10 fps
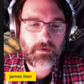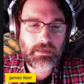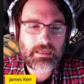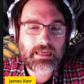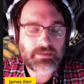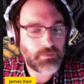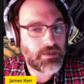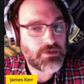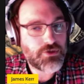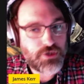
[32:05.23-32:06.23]
Yes, but
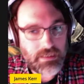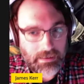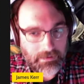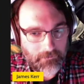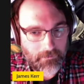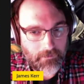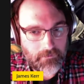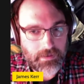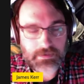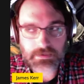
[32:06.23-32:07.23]
it's cheating
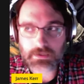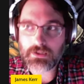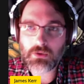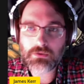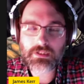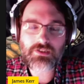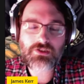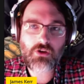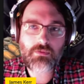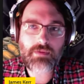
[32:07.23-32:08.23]
because there are only
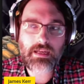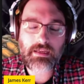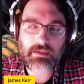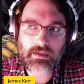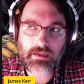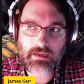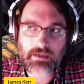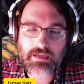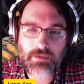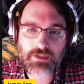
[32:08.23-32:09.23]
so many
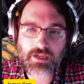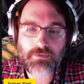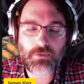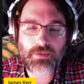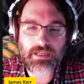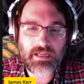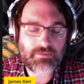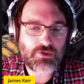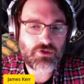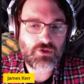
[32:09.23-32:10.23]
uh, tabletop role playing
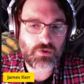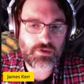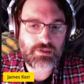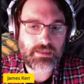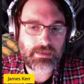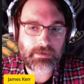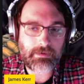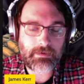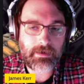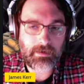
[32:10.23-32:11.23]
game stores
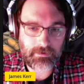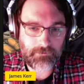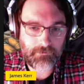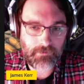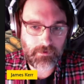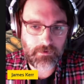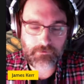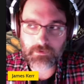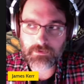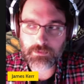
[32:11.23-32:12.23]
in Canada. Uh,
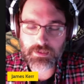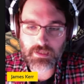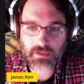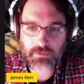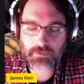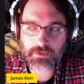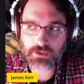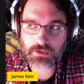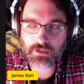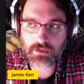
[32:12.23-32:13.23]
50% of the
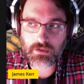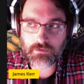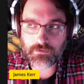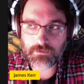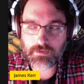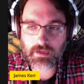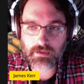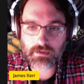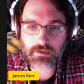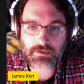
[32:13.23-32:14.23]
population of
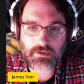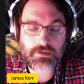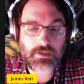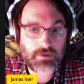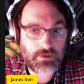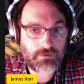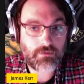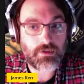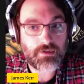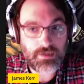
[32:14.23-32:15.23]
Canada is in Ontario.
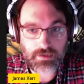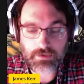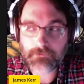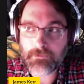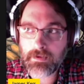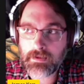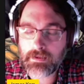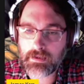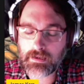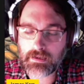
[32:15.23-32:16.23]
I'm in Ontario.
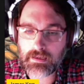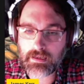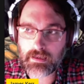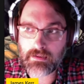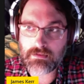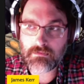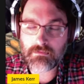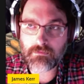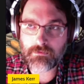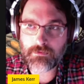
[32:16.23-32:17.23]
Uh, and
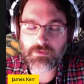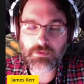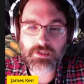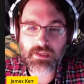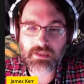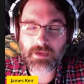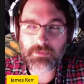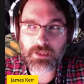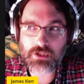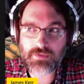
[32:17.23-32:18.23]
50% of the
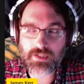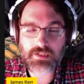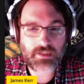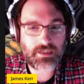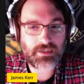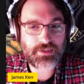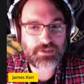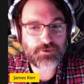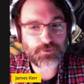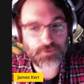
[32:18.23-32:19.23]
population of Ontario is
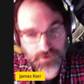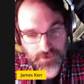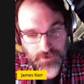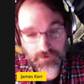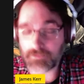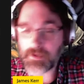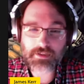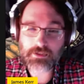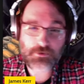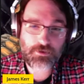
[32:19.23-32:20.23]
in Toronto. I'm not
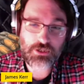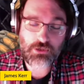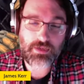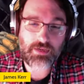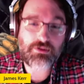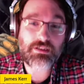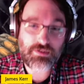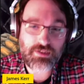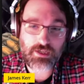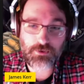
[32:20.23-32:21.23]
in Toronto, but I'm just
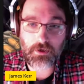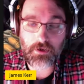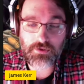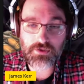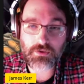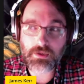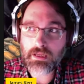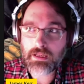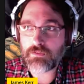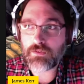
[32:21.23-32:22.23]
outside Toronto. So
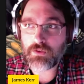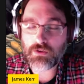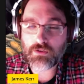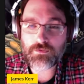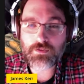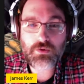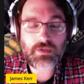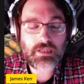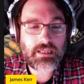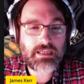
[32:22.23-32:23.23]
if you go to a few
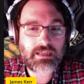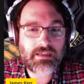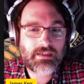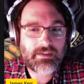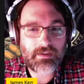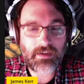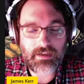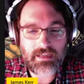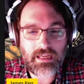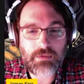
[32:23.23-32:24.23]
key uh,
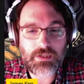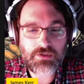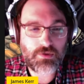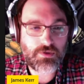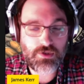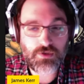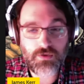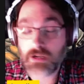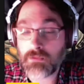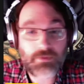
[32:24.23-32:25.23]
gaming stores in
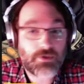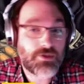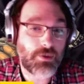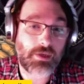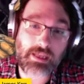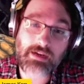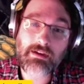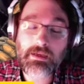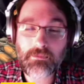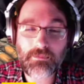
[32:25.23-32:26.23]
Toronto, my books are in
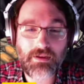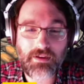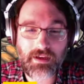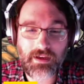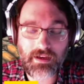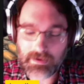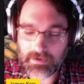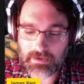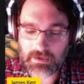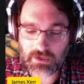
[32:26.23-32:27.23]
there. But, uh,
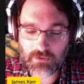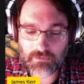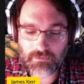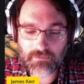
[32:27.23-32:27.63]
you know,